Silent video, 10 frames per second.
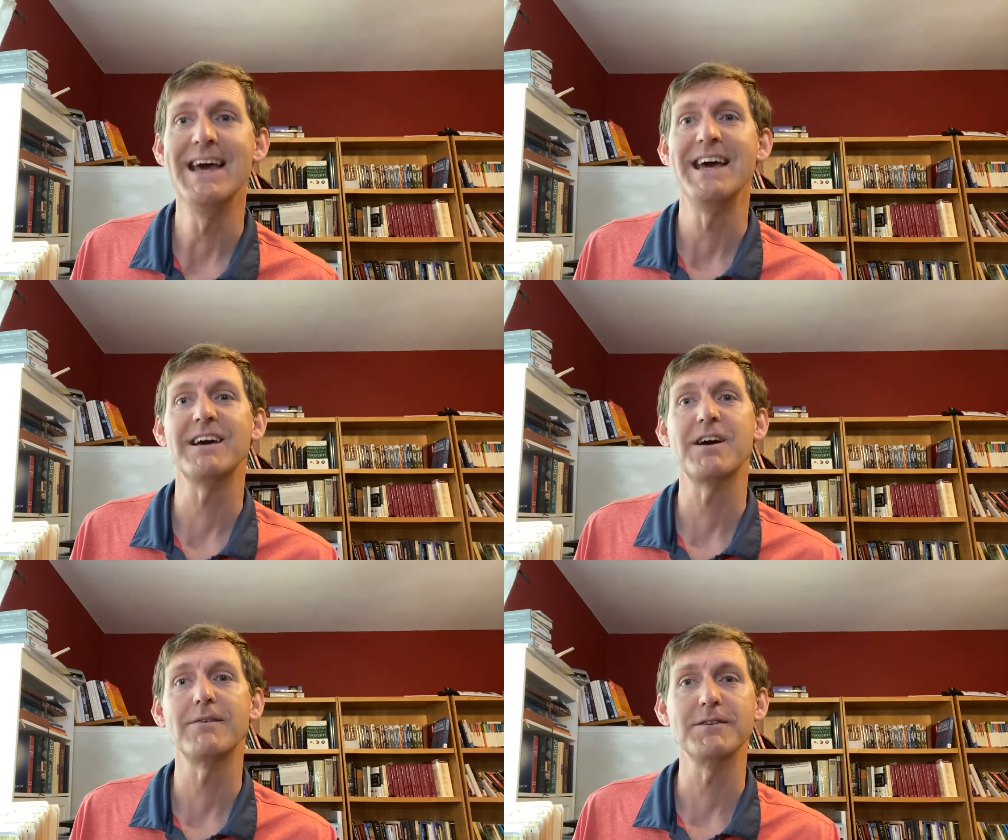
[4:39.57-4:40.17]

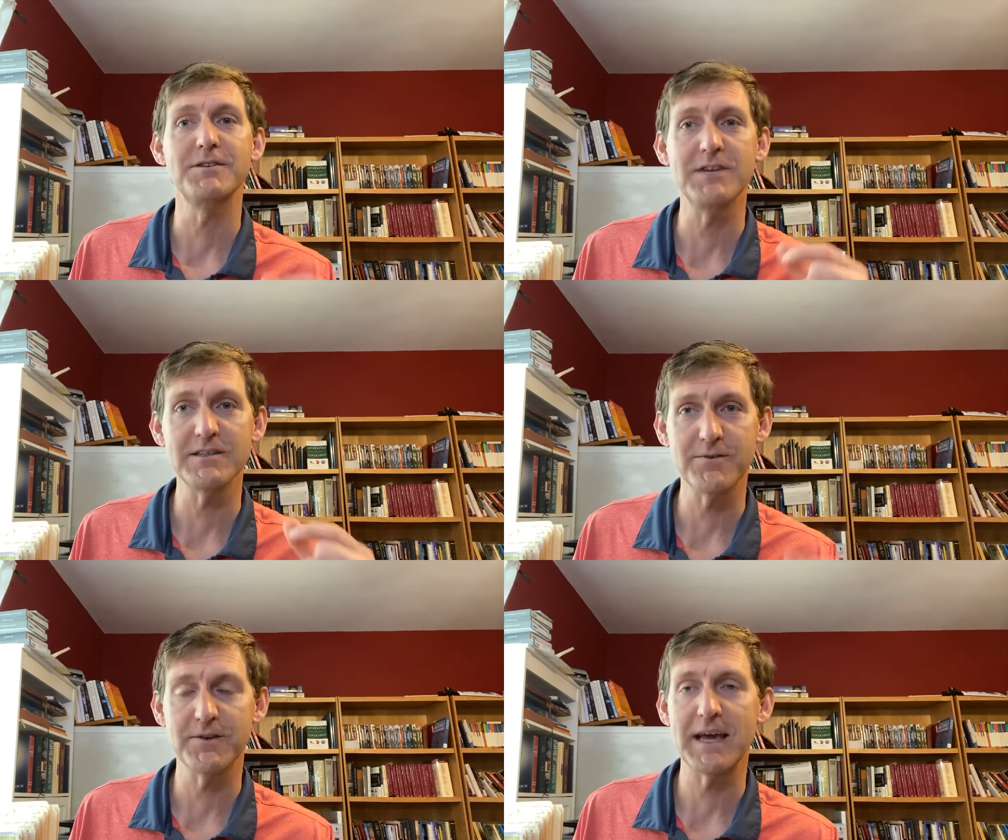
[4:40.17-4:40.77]
It covers
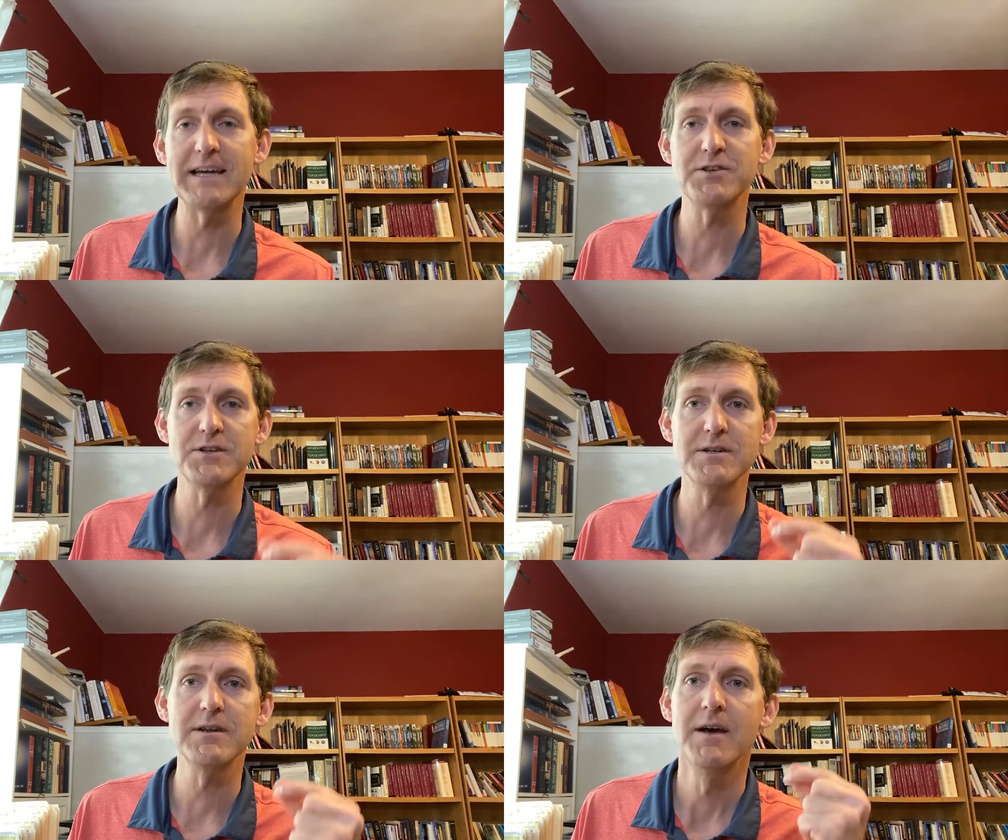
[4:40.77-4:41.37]

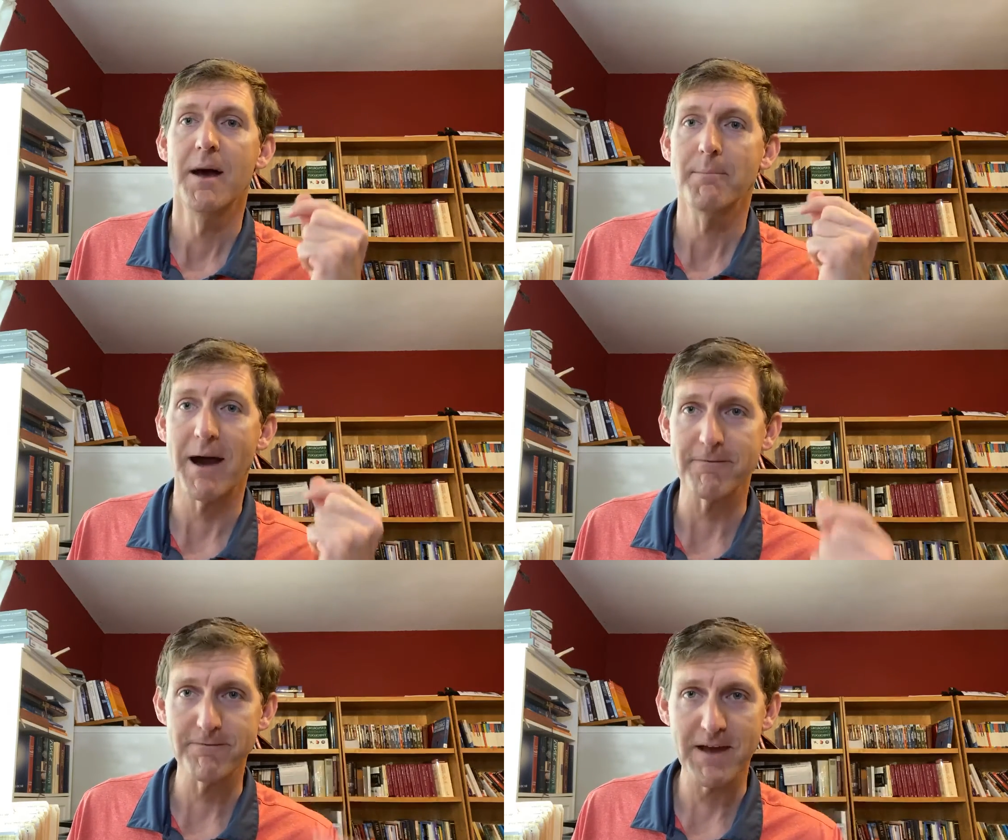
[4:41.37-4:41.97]
justification
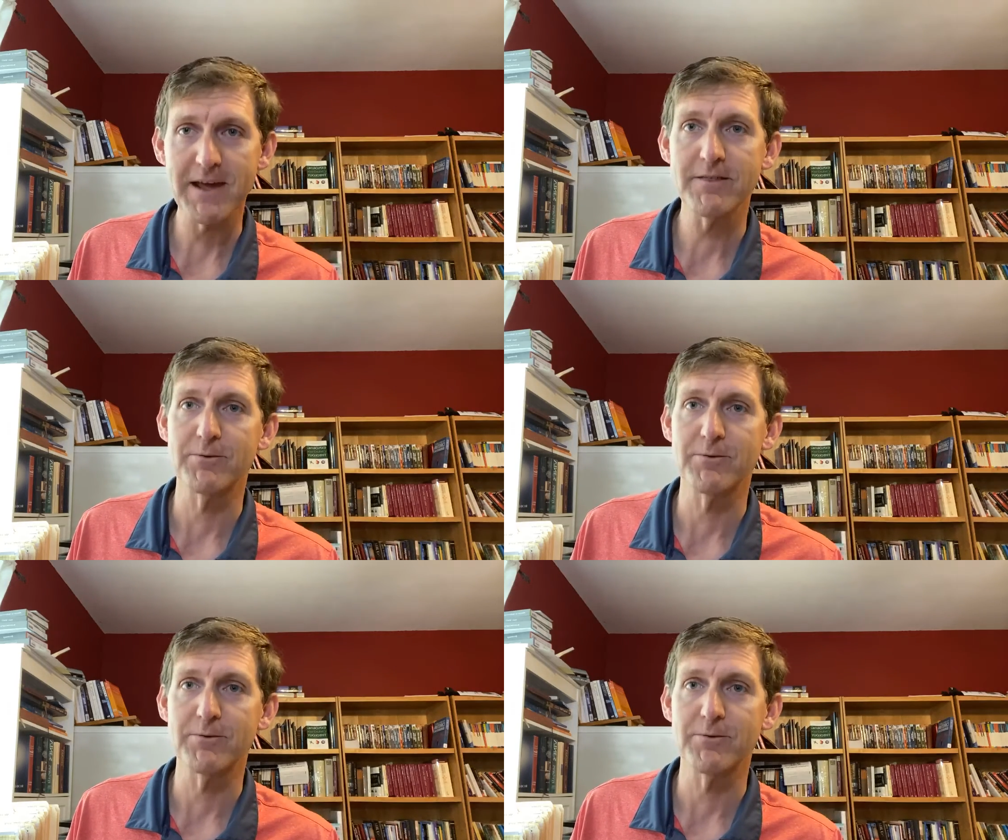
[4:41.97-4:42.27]
by faith.